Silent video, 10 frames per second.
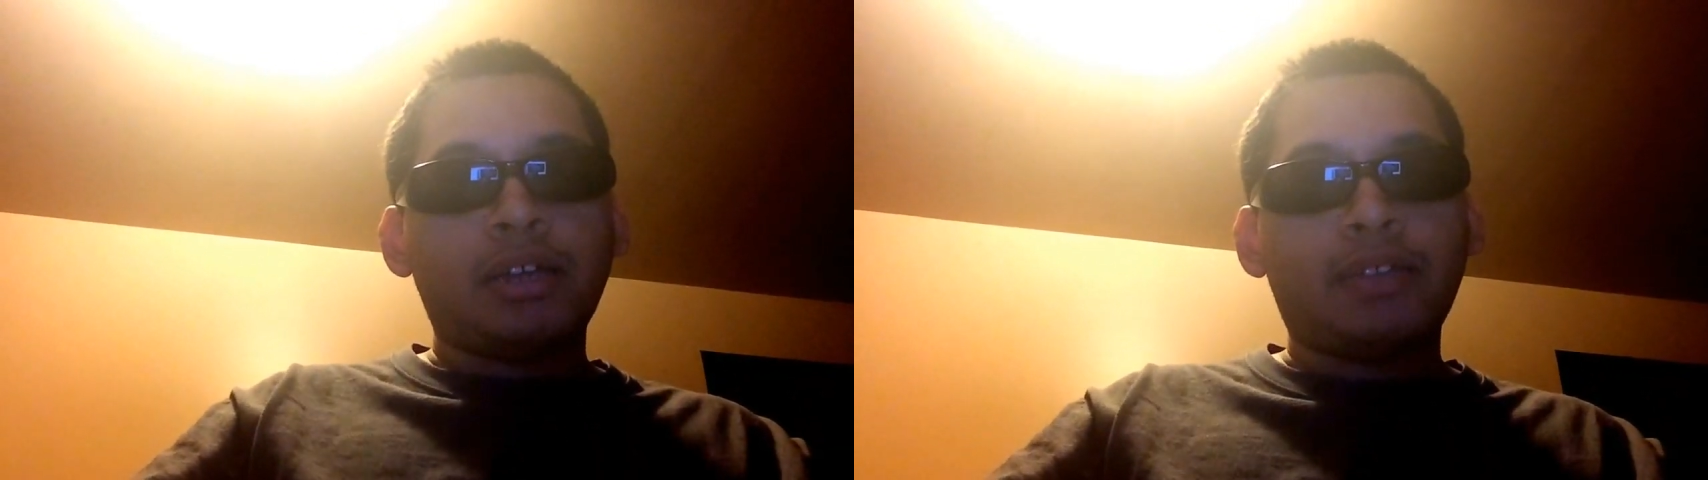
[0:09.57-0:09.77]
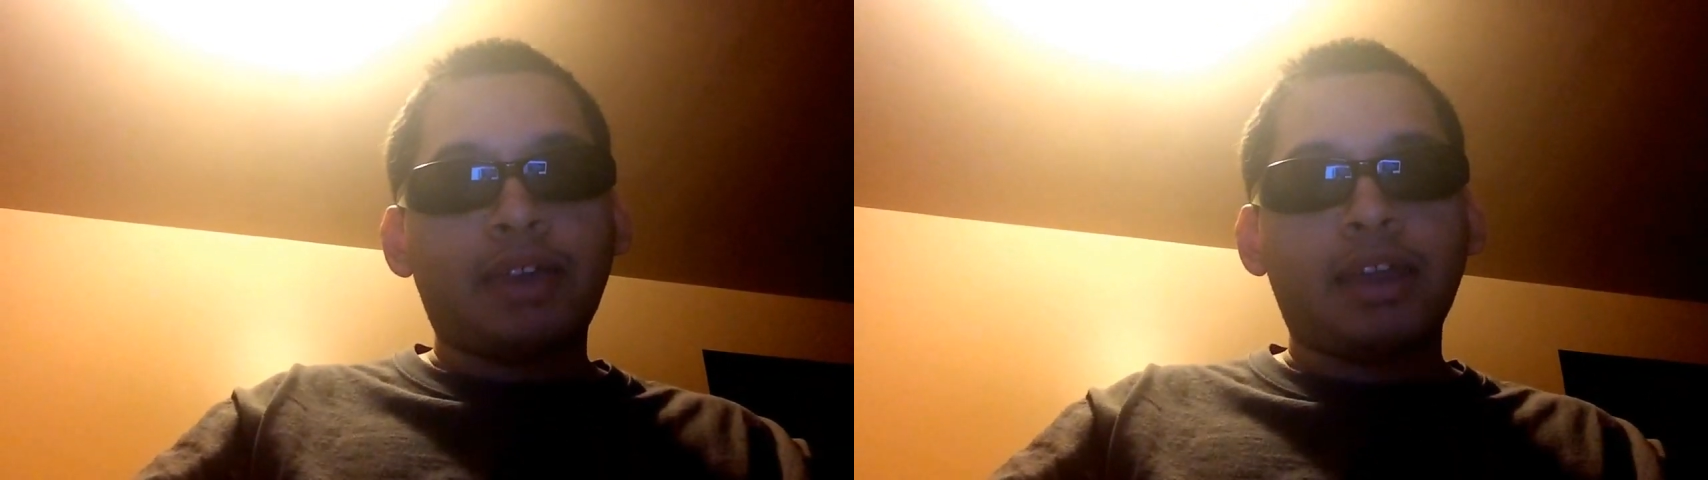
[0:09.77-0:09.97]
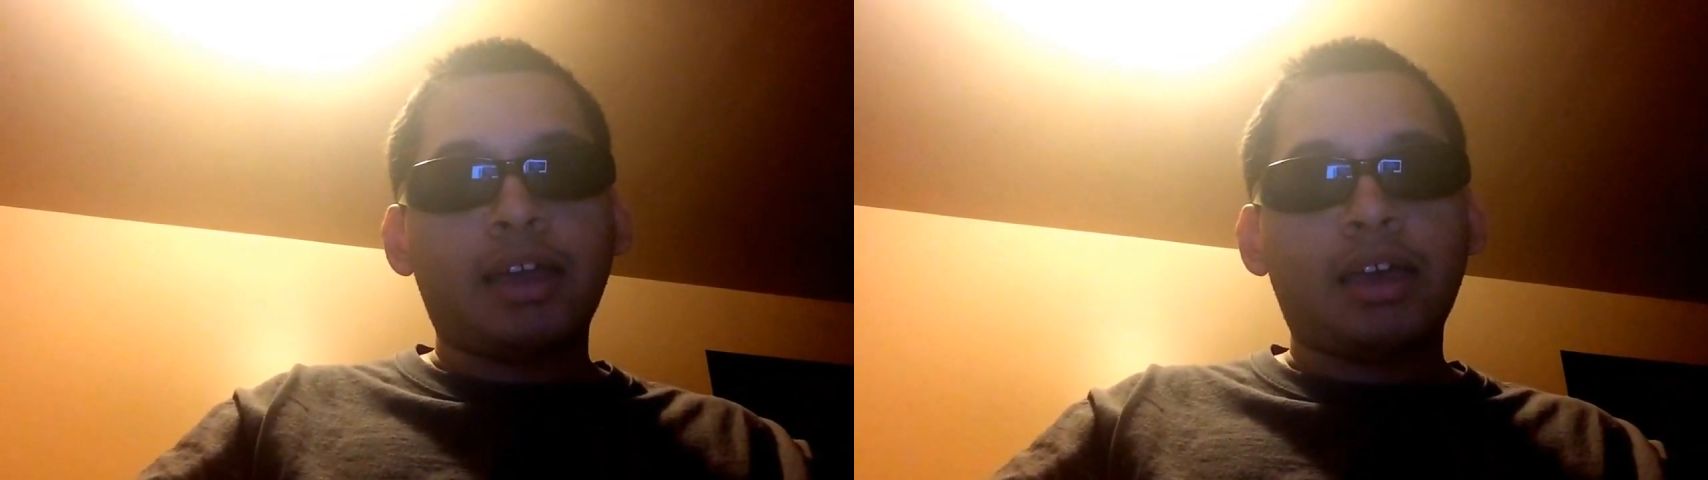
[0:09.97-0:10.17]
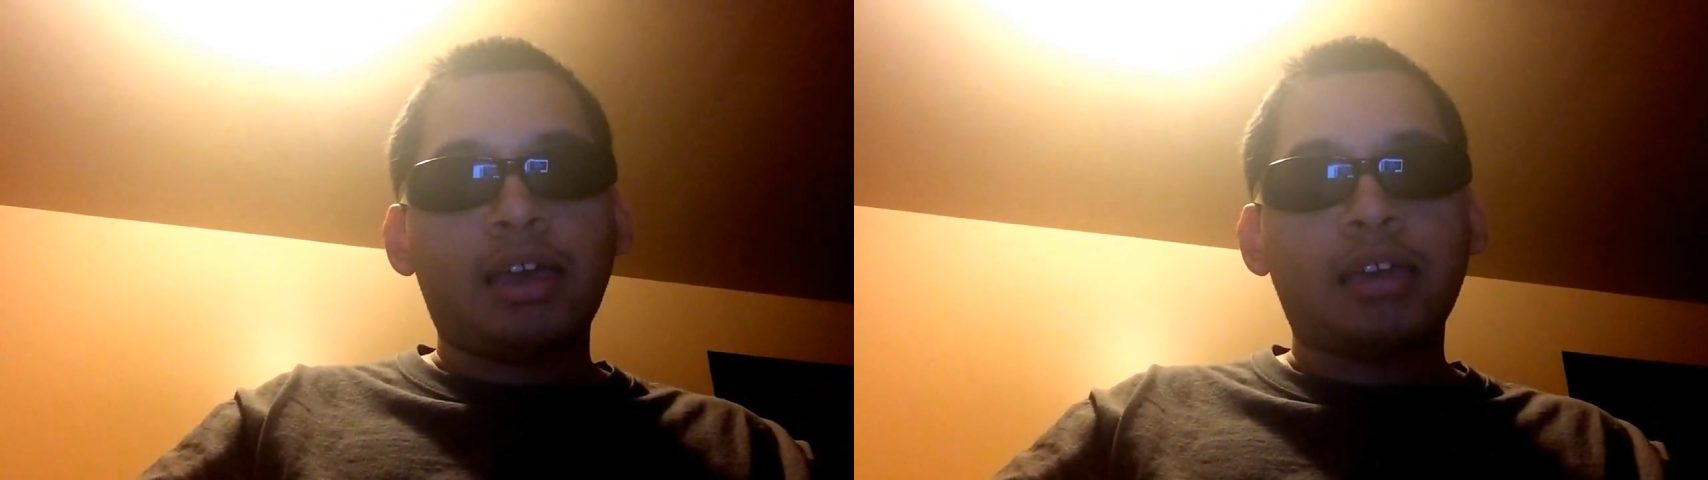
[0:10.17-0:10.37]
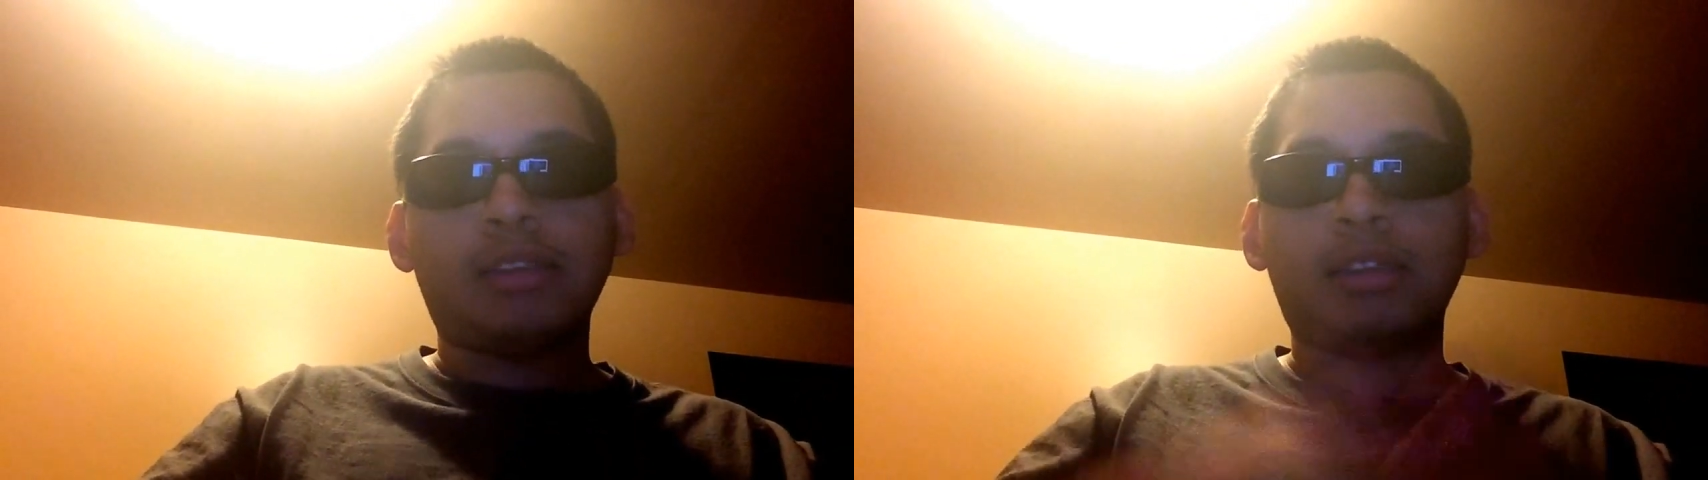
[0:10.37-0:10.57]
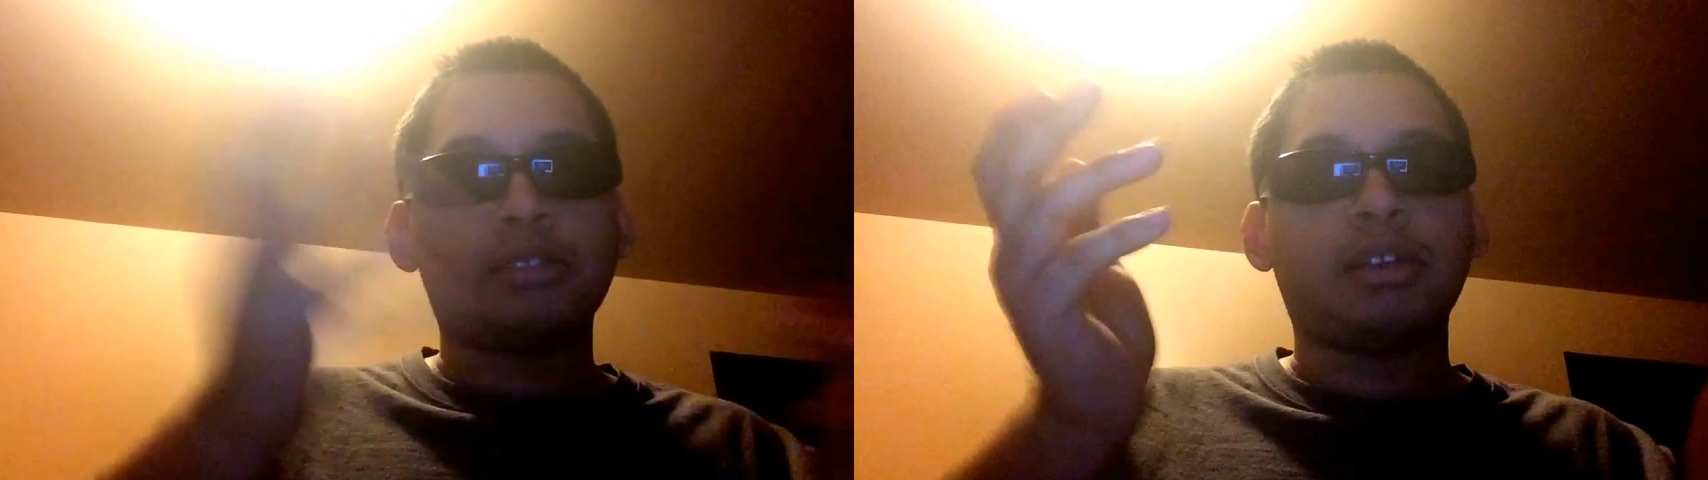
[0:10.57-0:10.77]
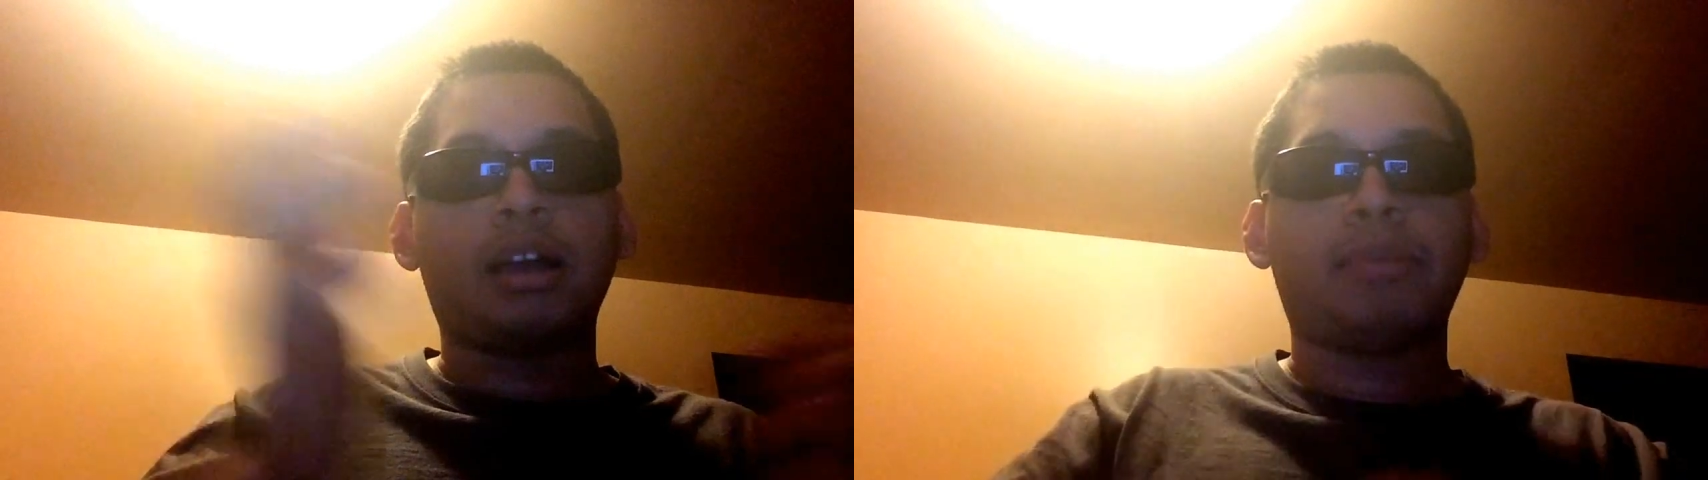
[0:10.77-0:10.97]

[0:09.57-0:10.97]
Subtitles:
that I need to talk